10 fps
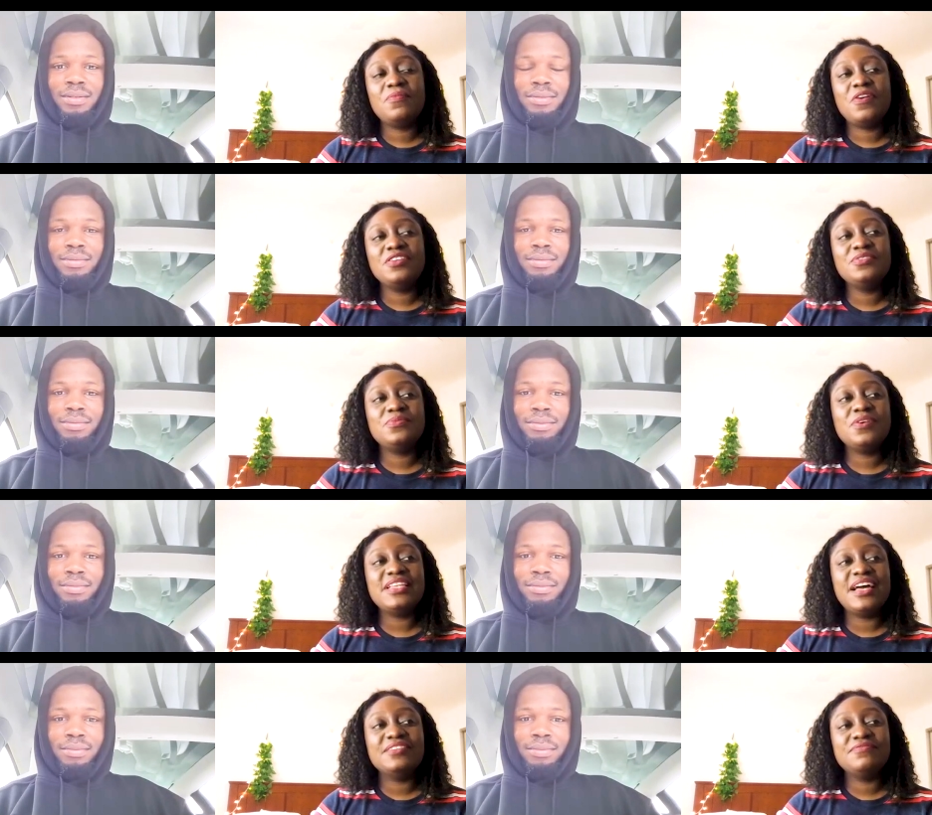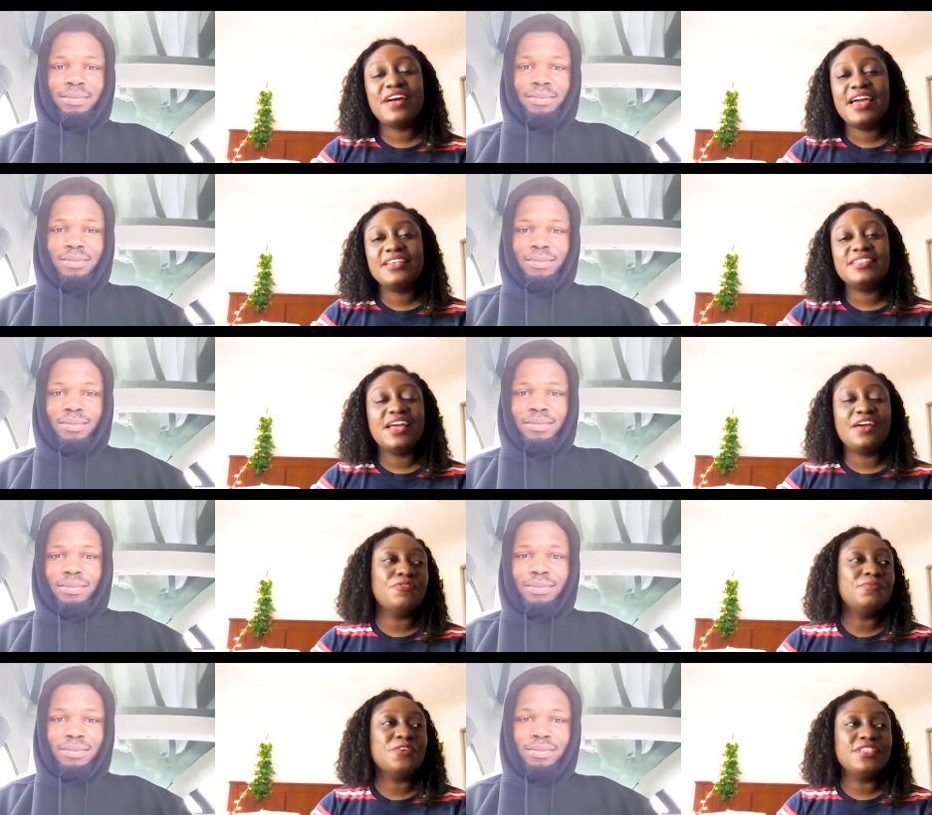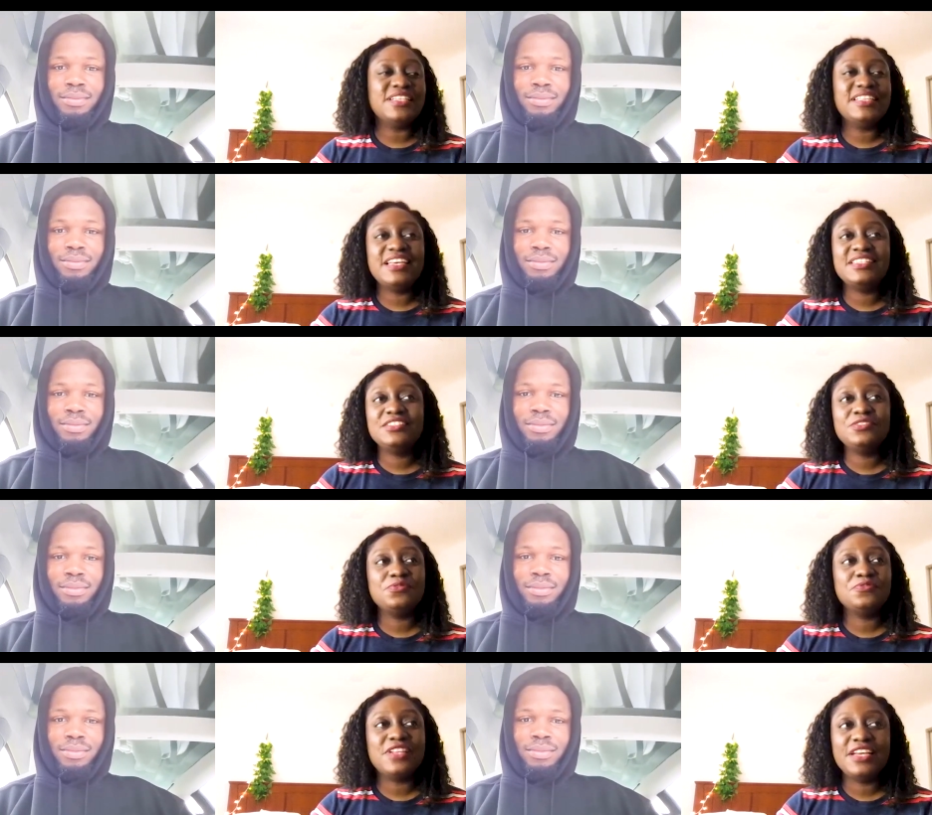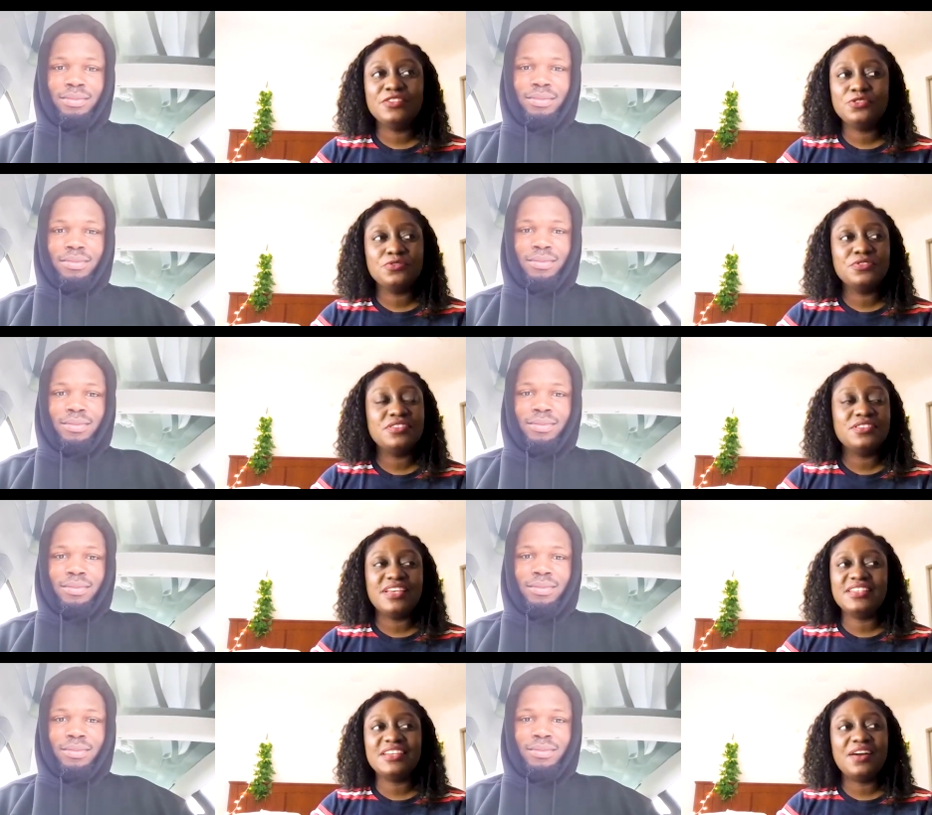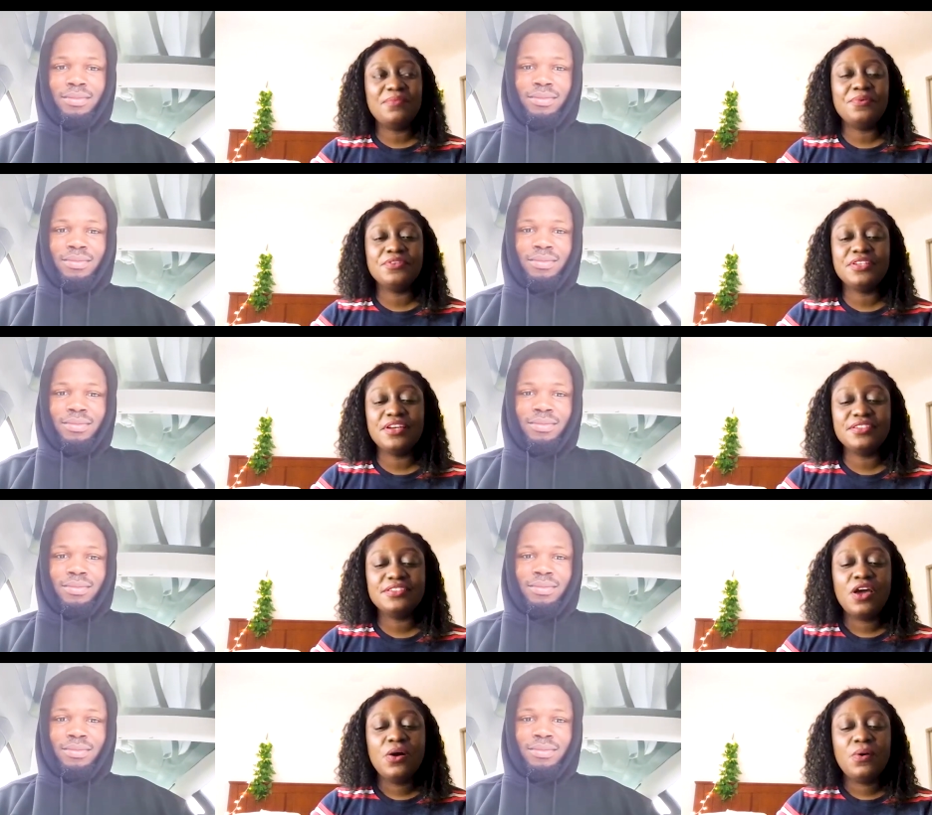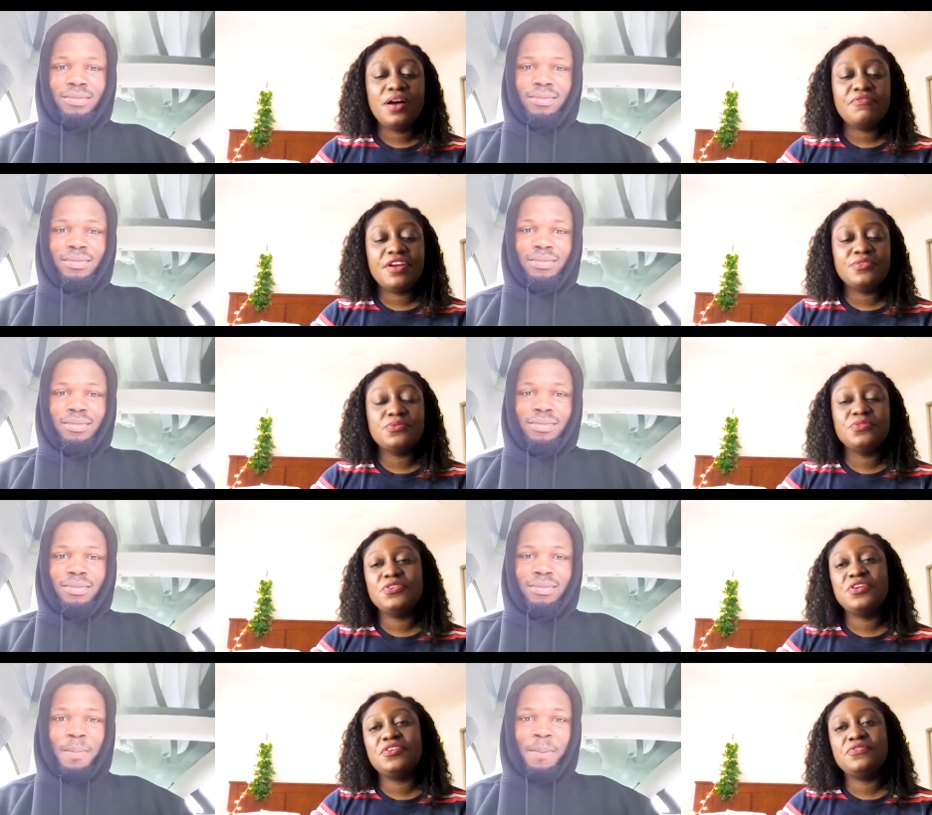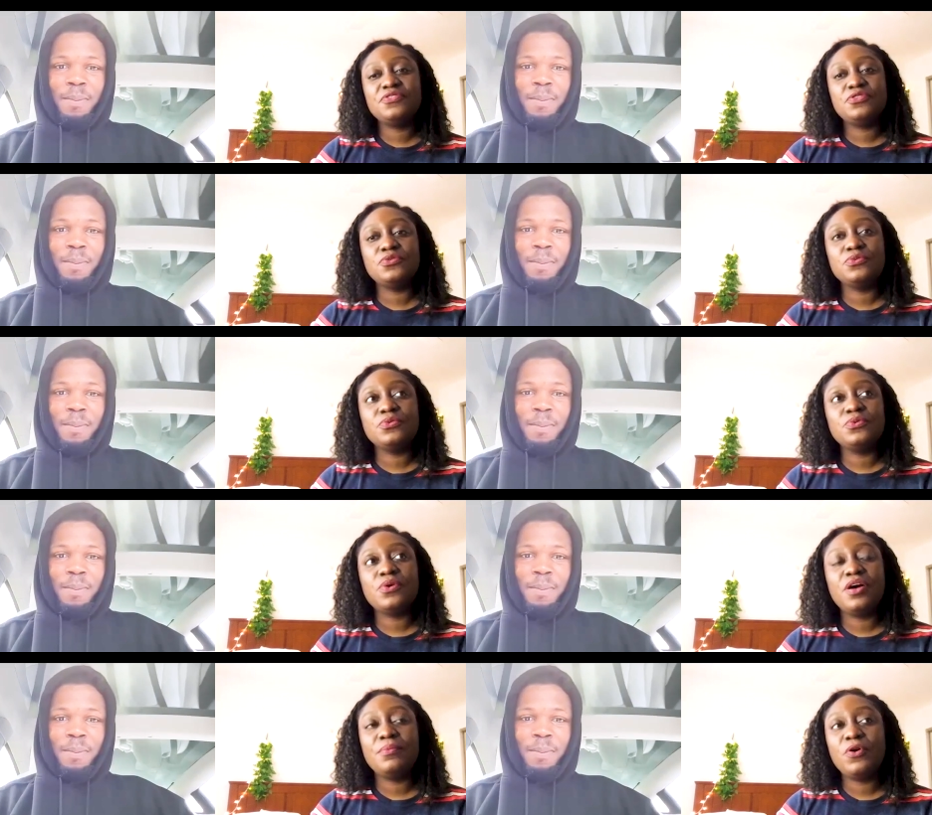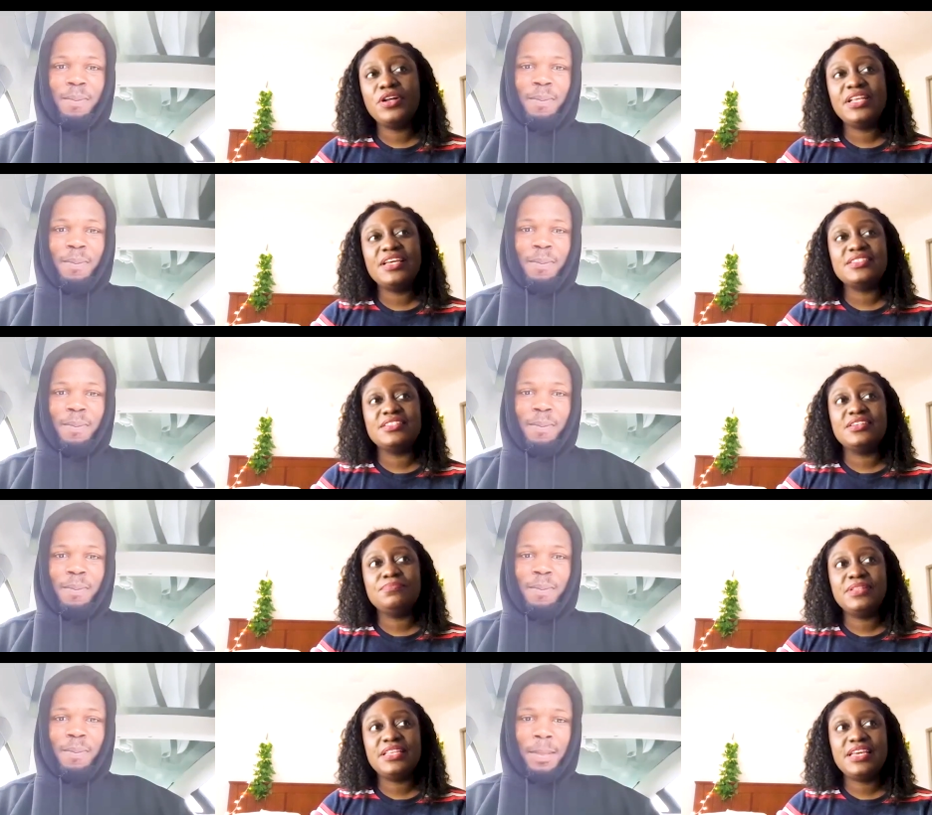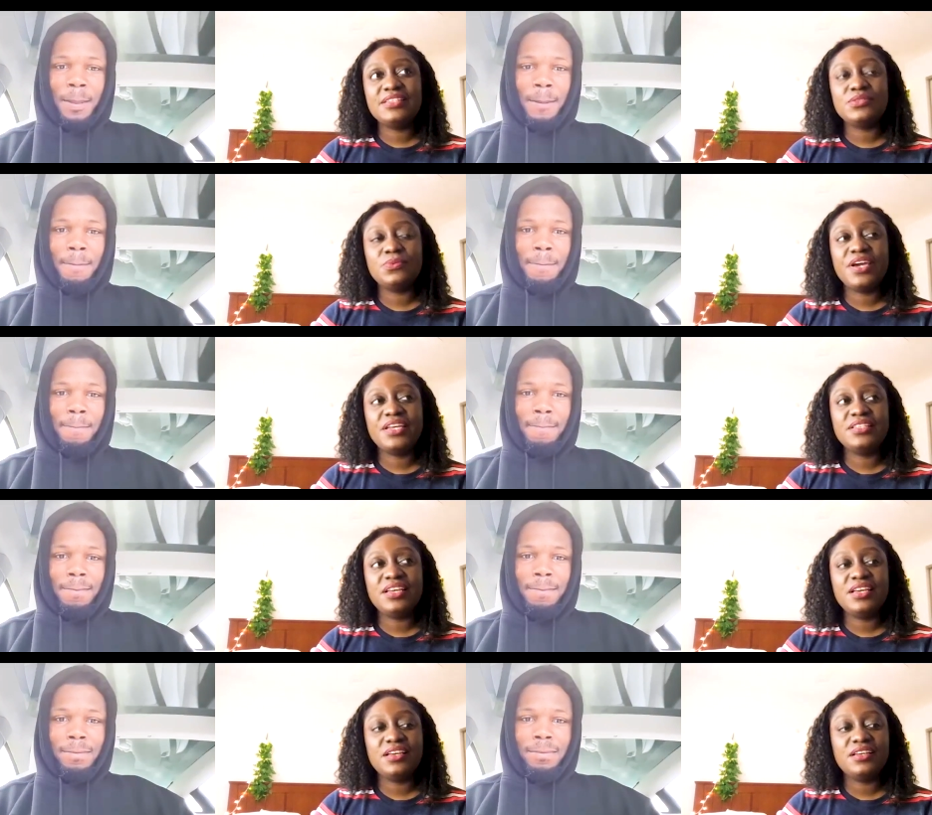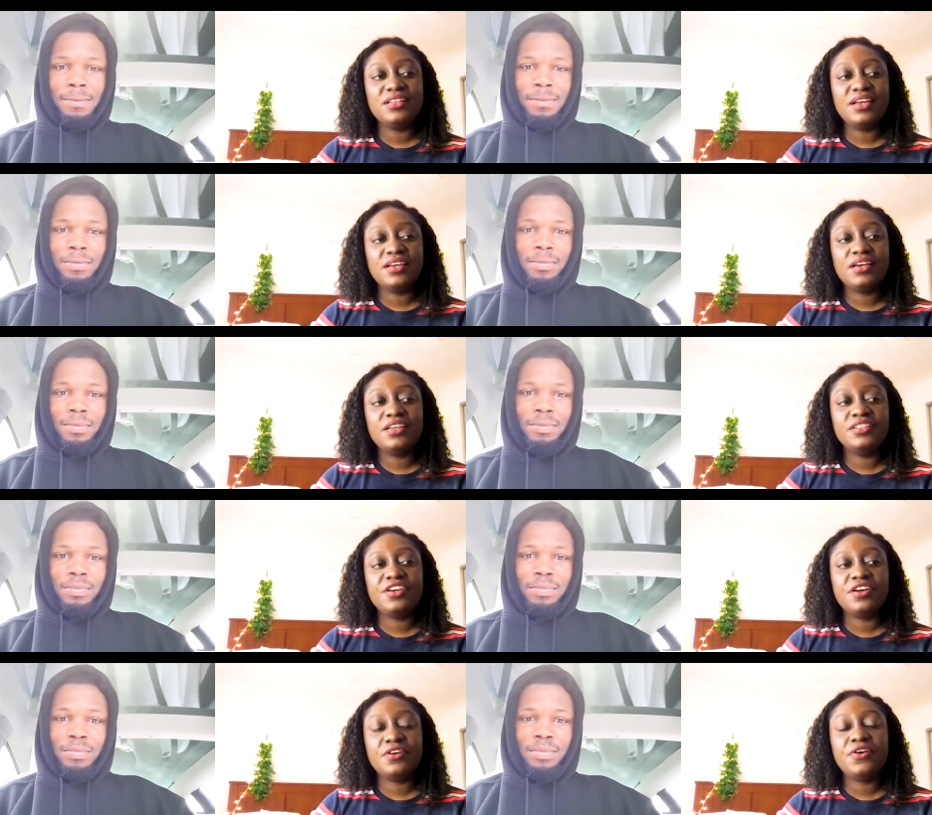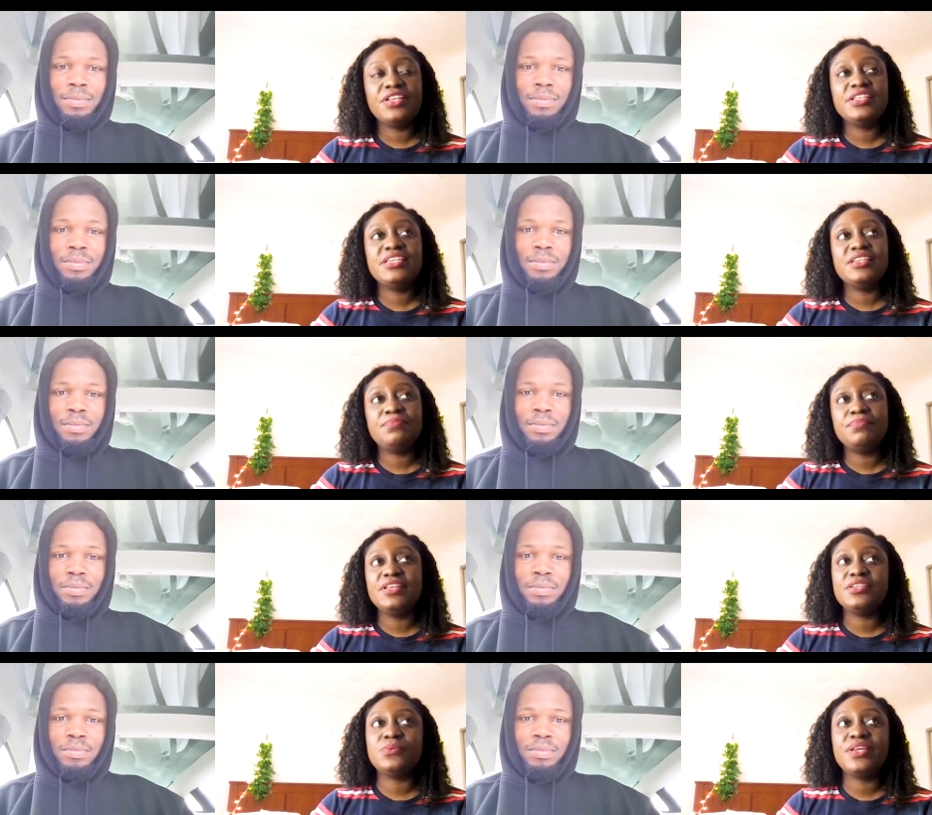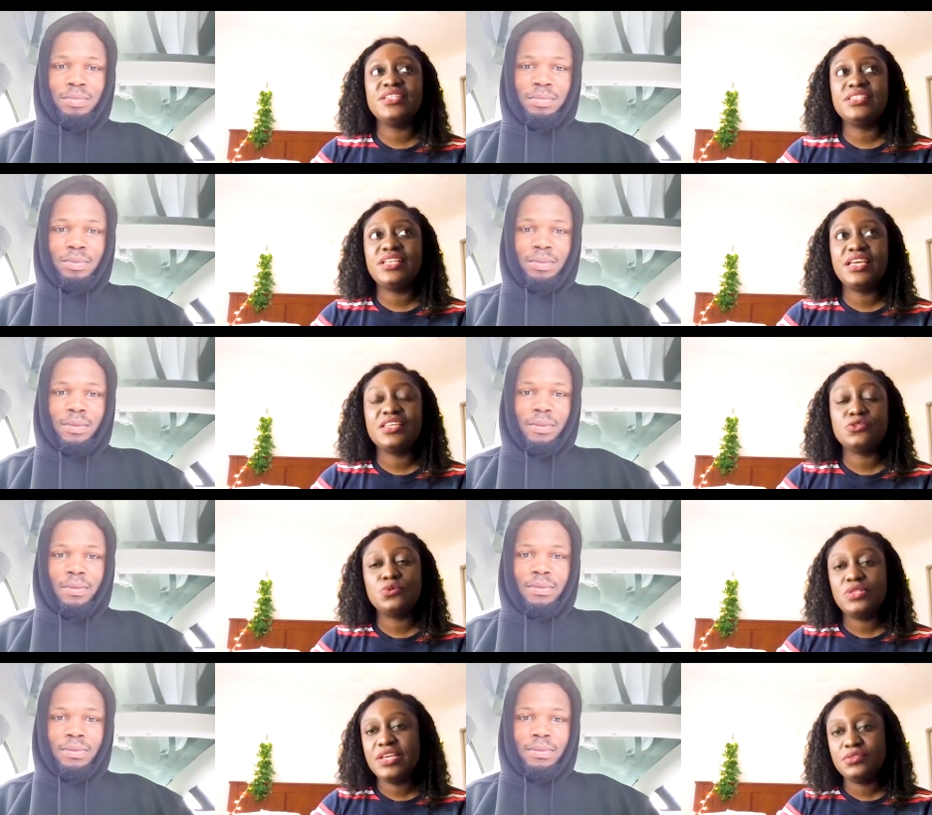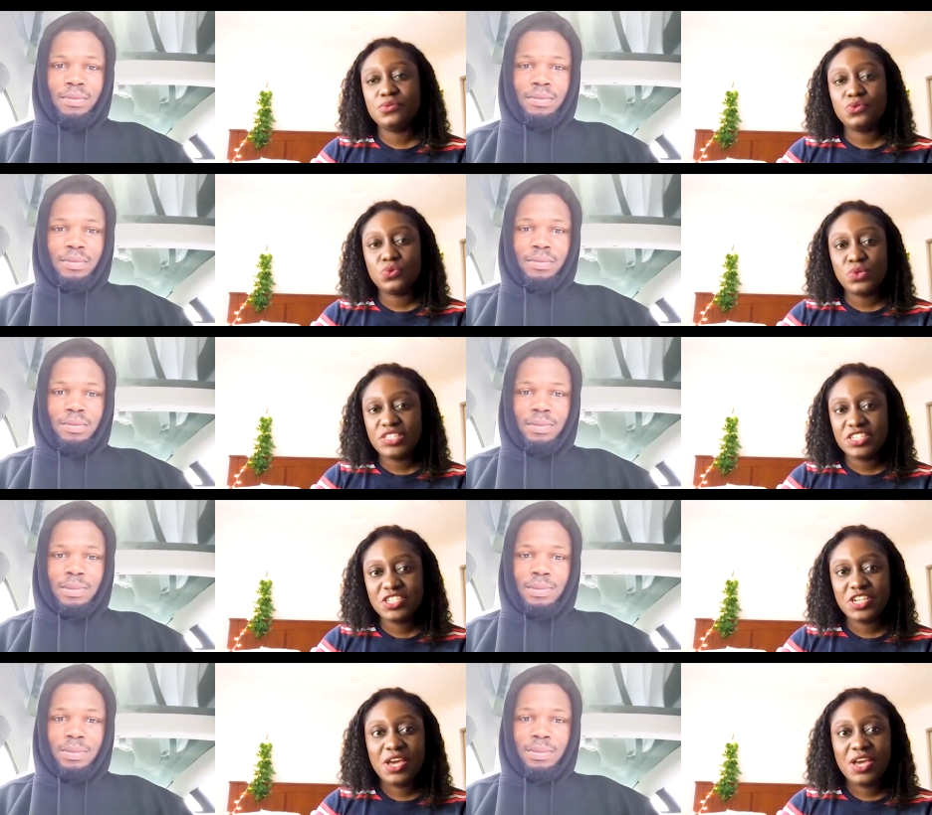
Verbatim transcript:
Speaker 1: what what advice like from your the lessons you've learned through the entire process, what advice would you give to um others in a place where they like they're currently in a place where they think it's too late to switch